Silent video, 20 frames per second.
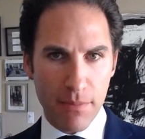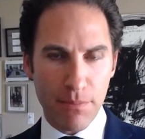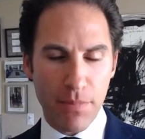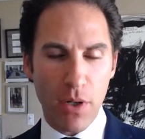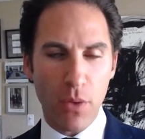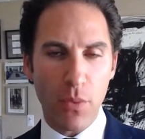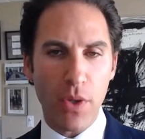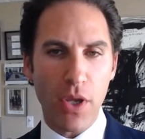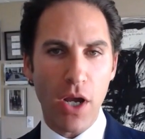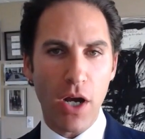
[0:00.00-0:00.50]

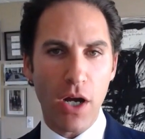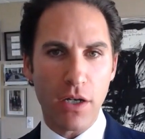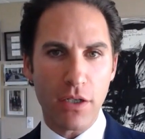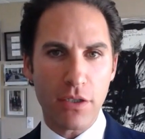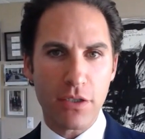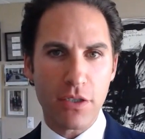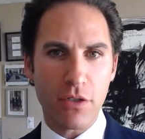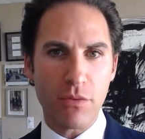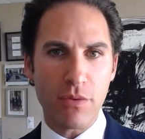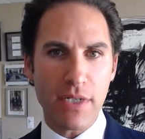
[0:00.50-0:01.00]
but we
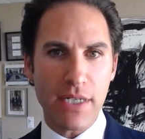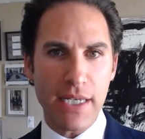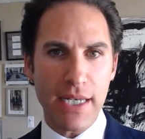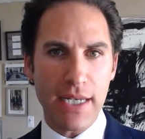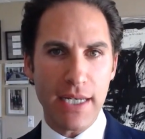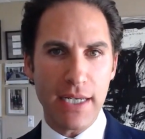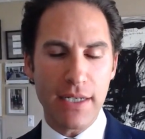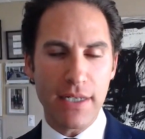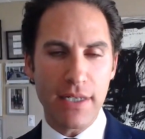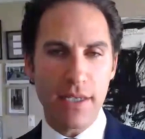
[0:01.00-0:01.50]
also
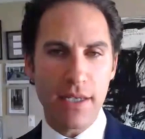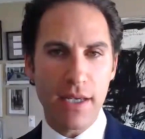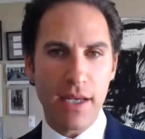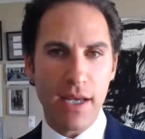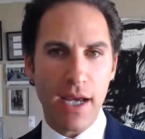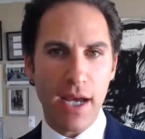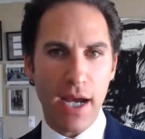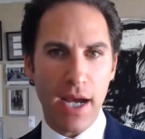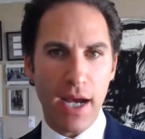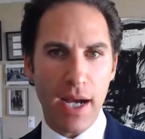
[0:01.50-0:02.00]
need
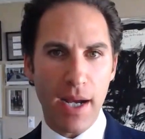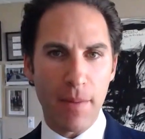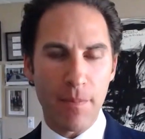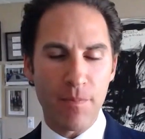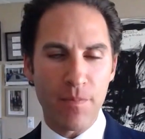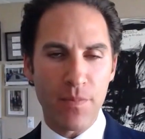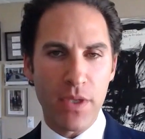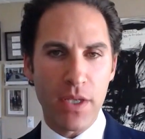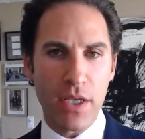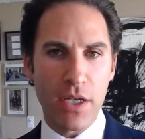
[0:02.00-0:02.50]

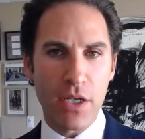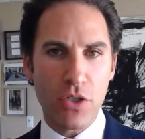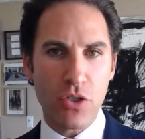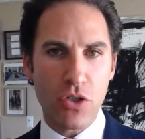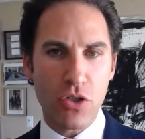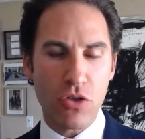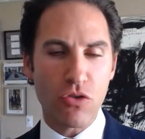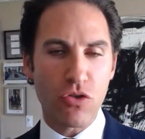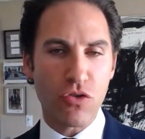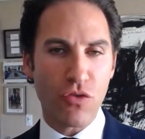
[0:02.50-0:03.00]

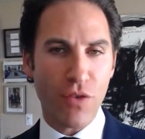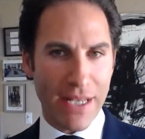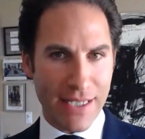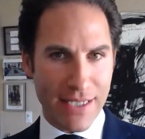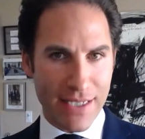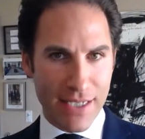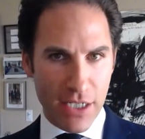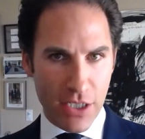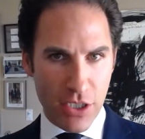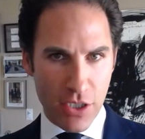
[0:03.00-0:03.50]
to
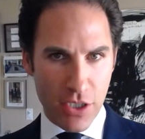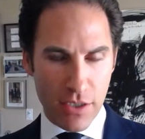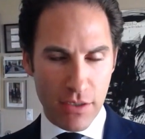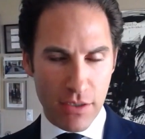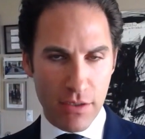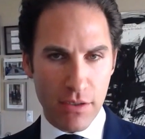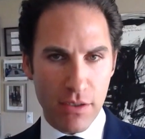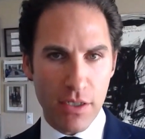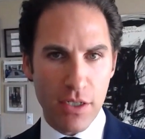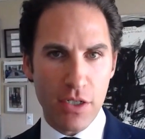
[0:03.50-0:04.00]

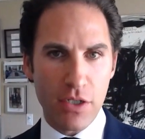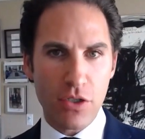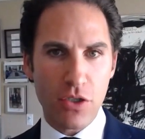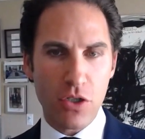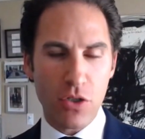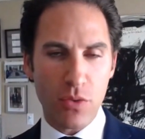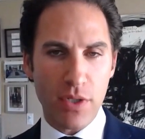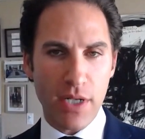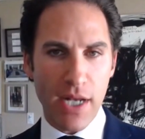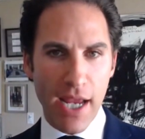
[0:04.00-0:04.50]
transition
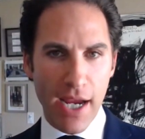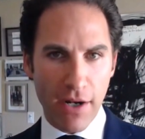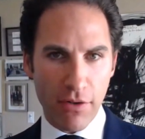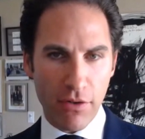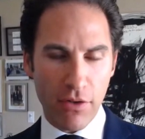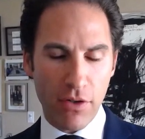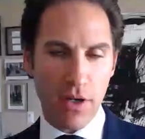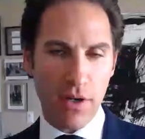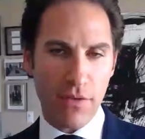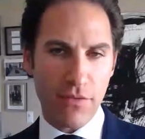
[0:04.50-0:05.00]
to an
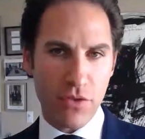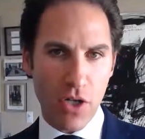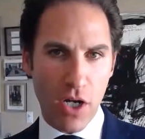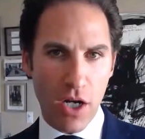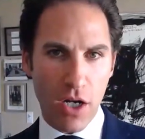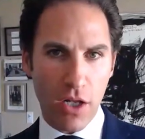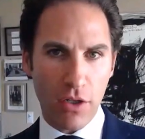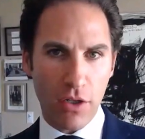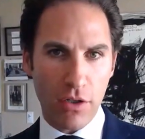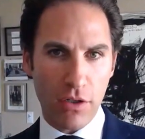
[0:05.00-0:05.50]
era of
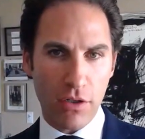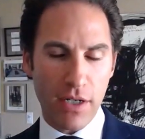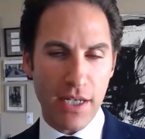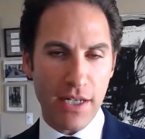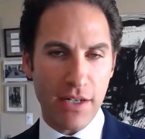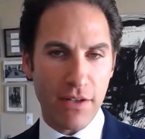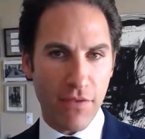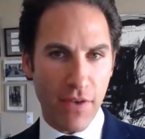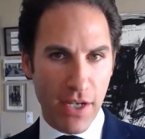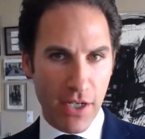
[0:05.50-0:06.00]
dollar
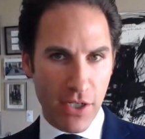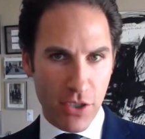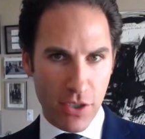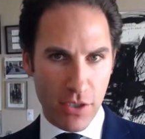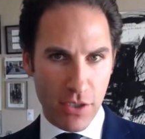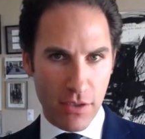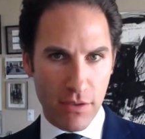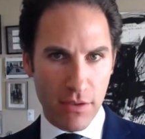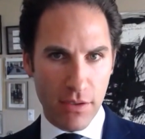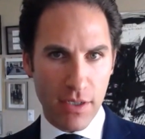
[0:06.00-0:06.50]

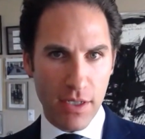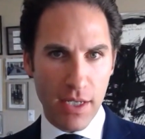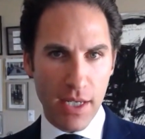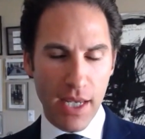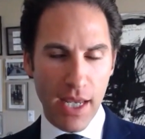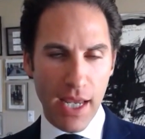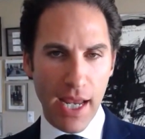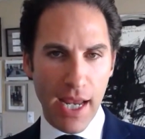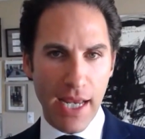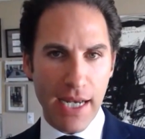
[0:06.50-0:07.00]
innovation
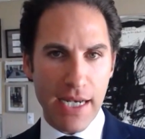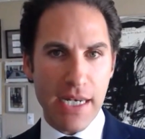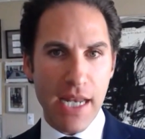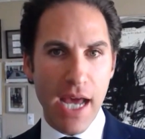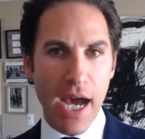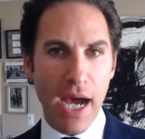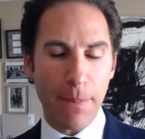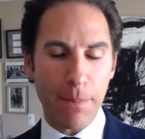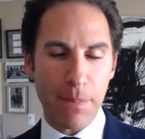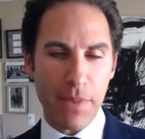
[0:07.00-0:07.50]
and
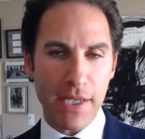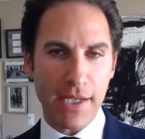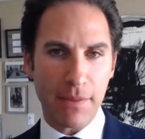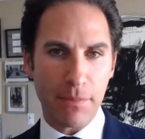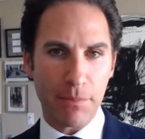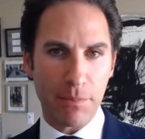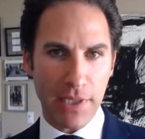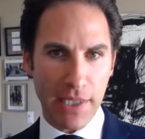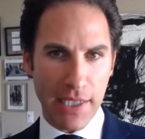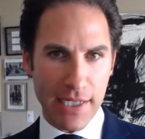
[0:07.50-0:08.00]
not be
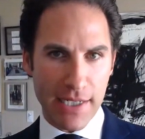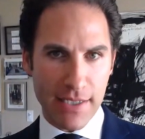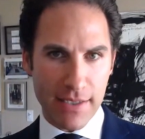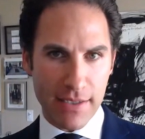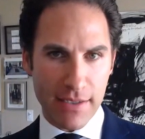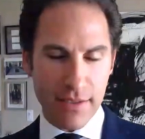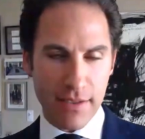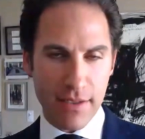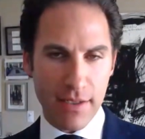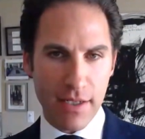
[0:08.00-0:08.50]

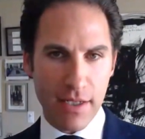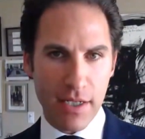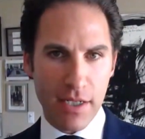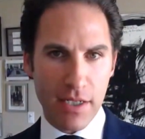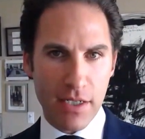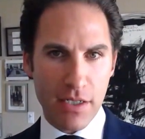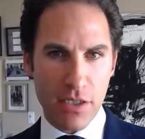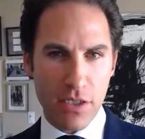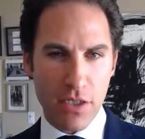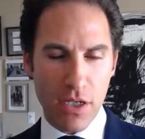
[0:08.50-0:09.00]
complacent.
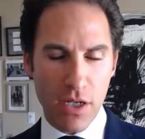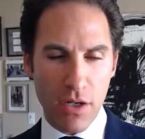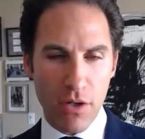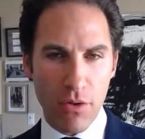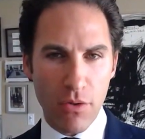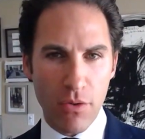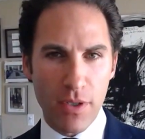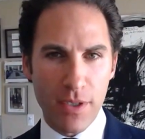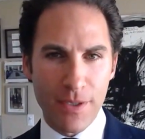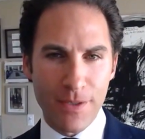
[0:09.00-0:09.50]

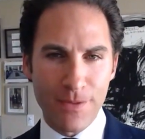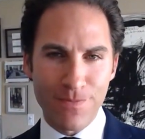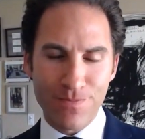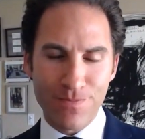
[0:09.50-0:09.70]
So